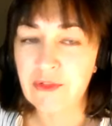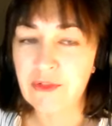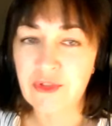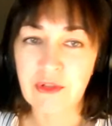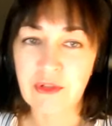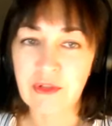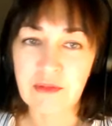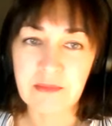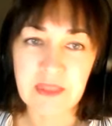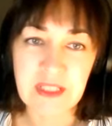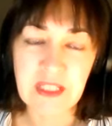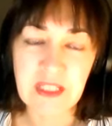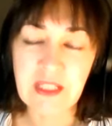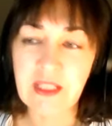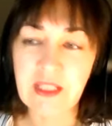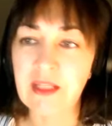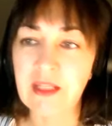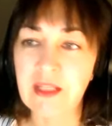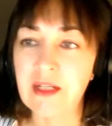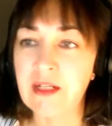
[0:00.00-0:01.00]
So
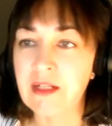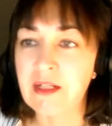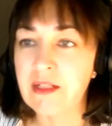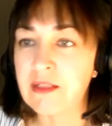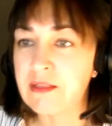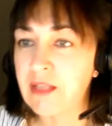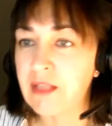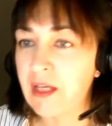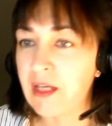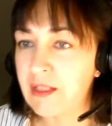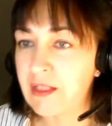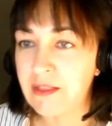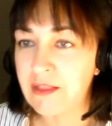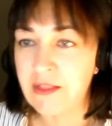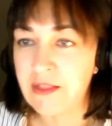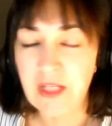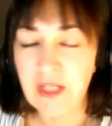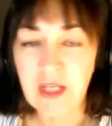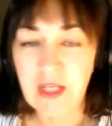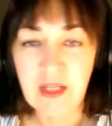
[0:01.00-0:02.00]
petechia and
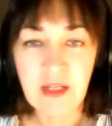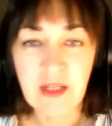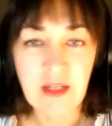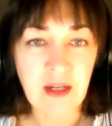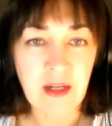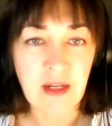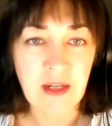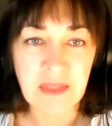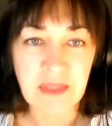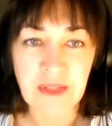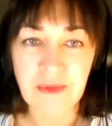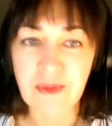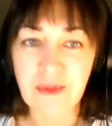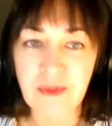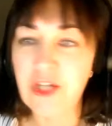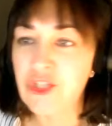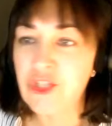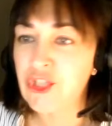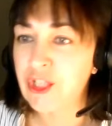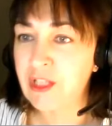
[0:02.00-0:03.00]

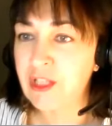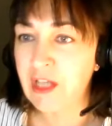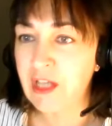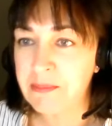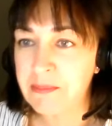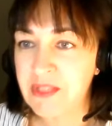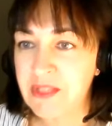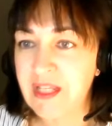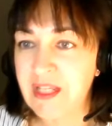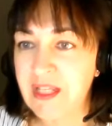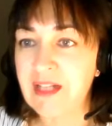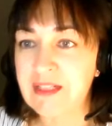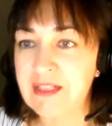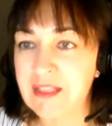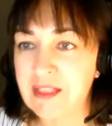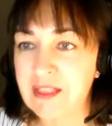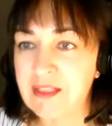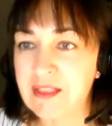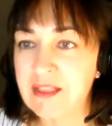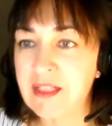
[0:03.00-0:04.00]
menorrhagia,
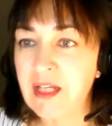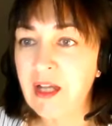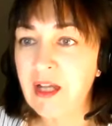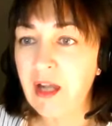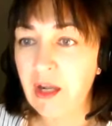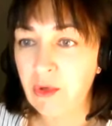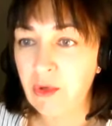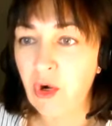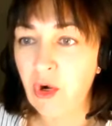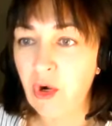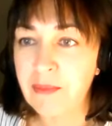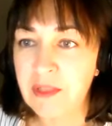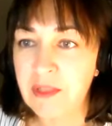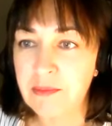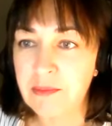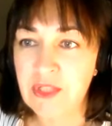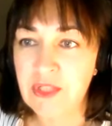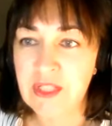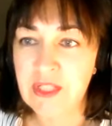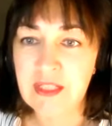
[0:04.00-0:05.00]
epistaxis are common
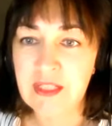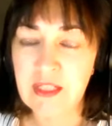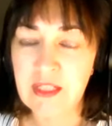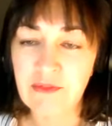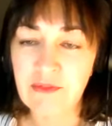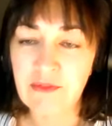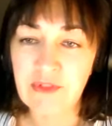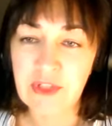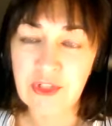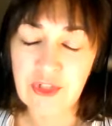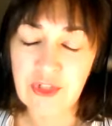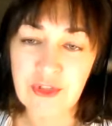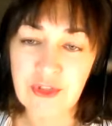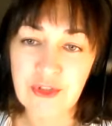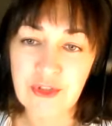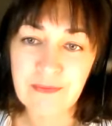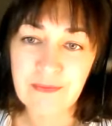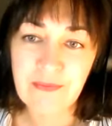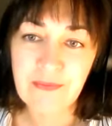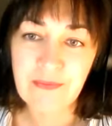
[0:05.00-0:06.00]
presenting
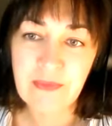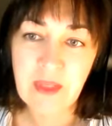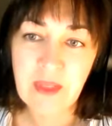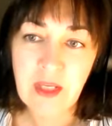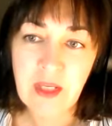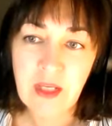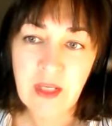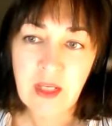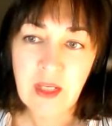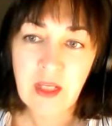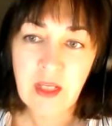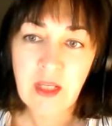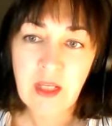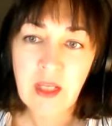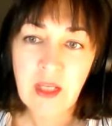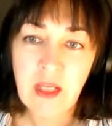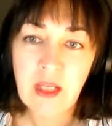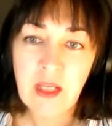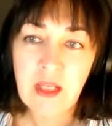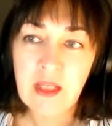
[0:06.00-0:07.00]
features.
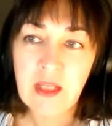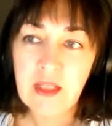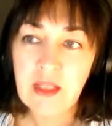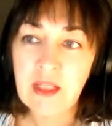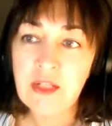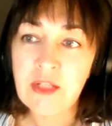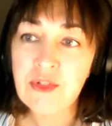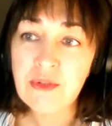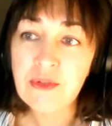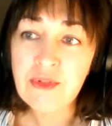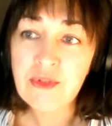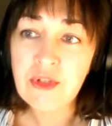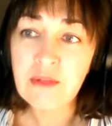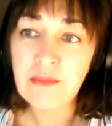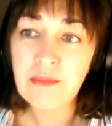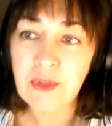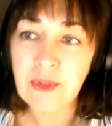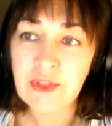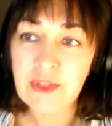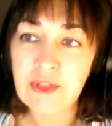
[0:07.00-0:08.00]
It is also
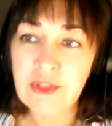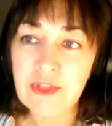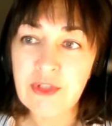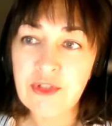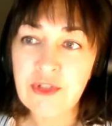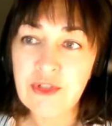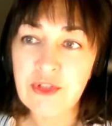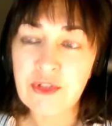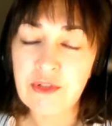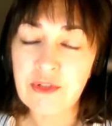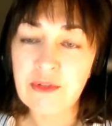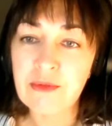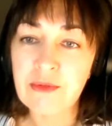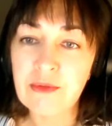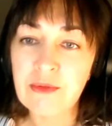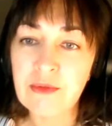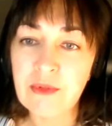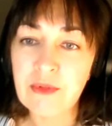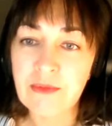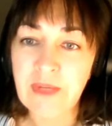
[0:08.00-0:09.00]
important
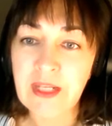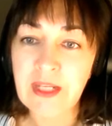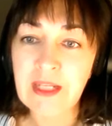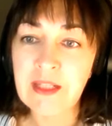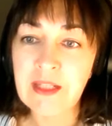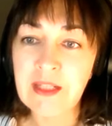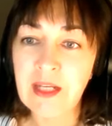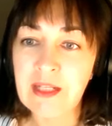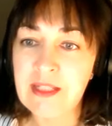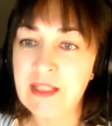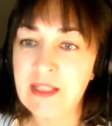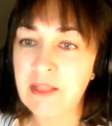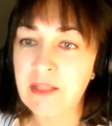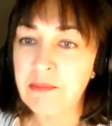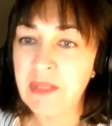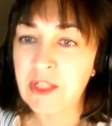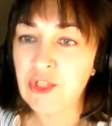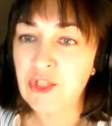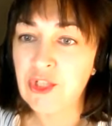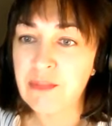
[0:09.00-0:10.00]
to recognize that
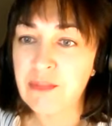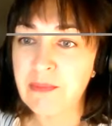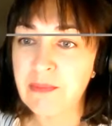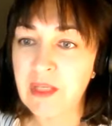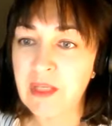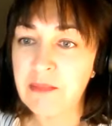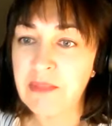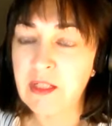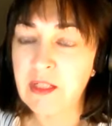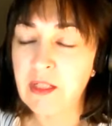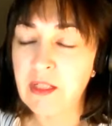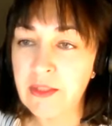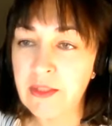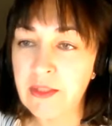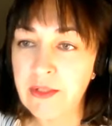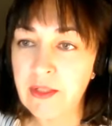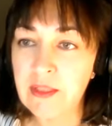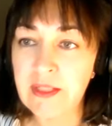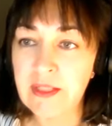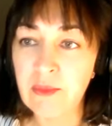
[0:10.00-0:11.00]
patients may be
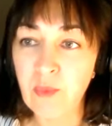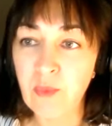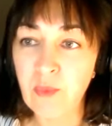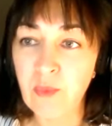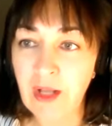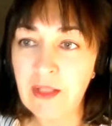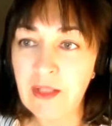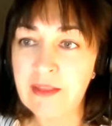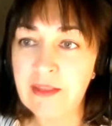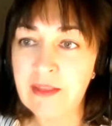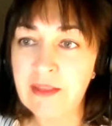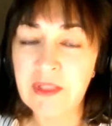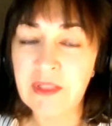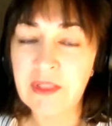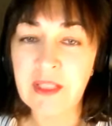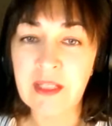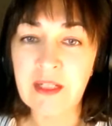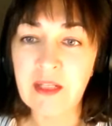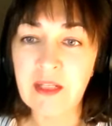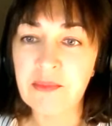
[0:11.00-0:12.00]
clinically well at the
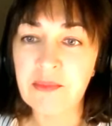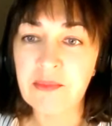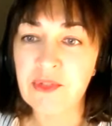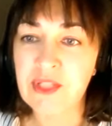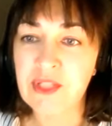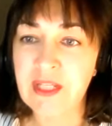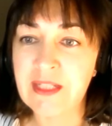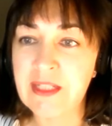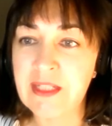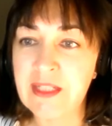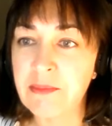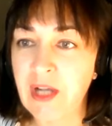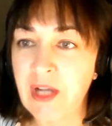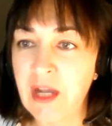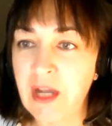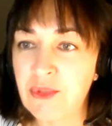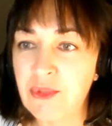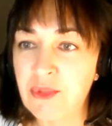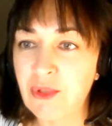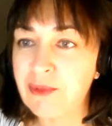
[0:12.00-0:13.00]
beginning, presenting
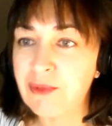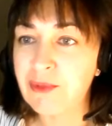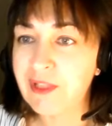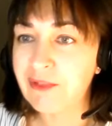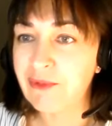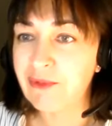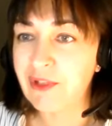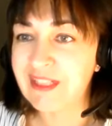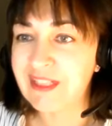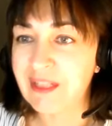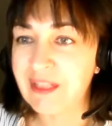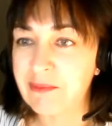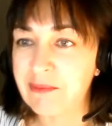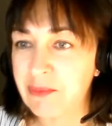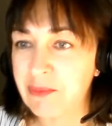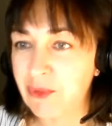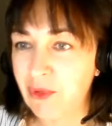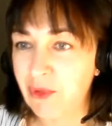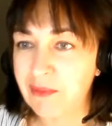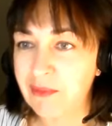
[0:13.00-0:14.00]
perhaps only with some
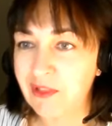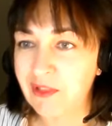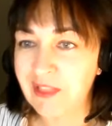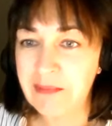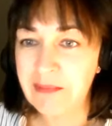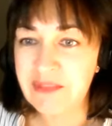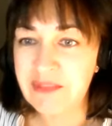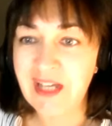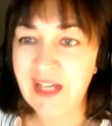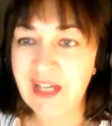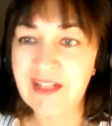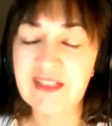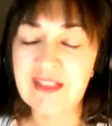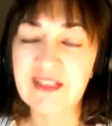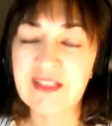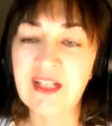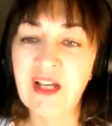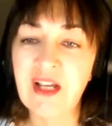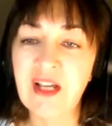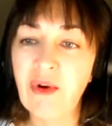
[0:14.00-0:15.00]
abnormal lab
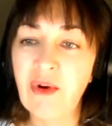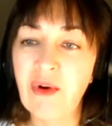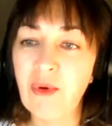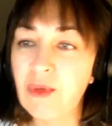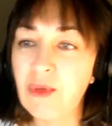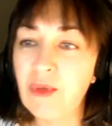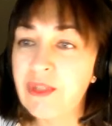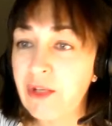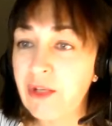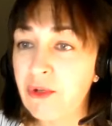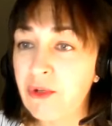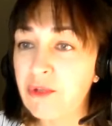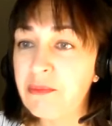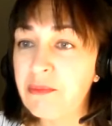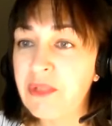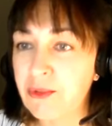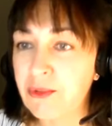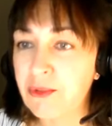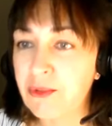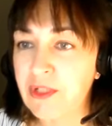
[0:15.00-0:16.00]
tests, or they could
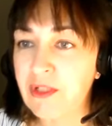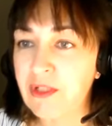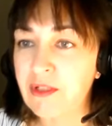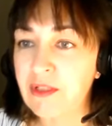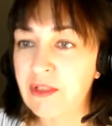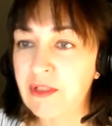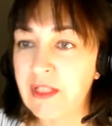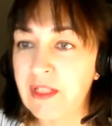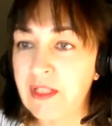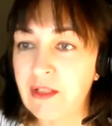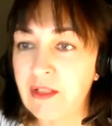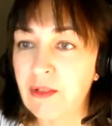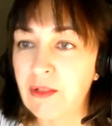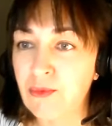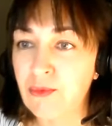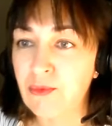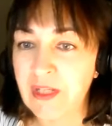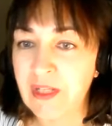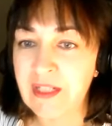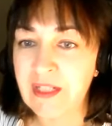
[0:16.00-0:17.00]
be critically ill
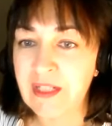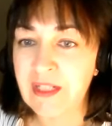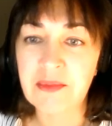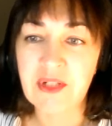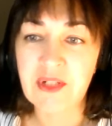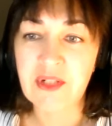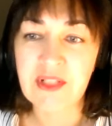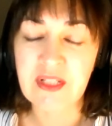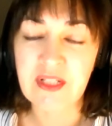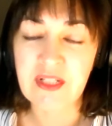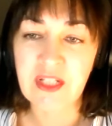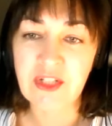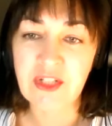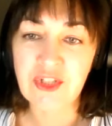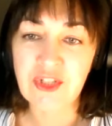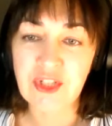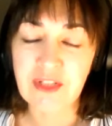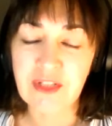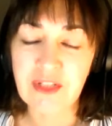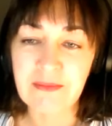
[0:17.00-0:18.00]
right at the
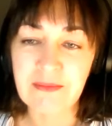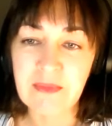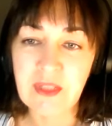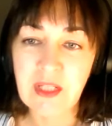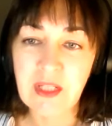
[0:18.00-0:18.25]
presentation.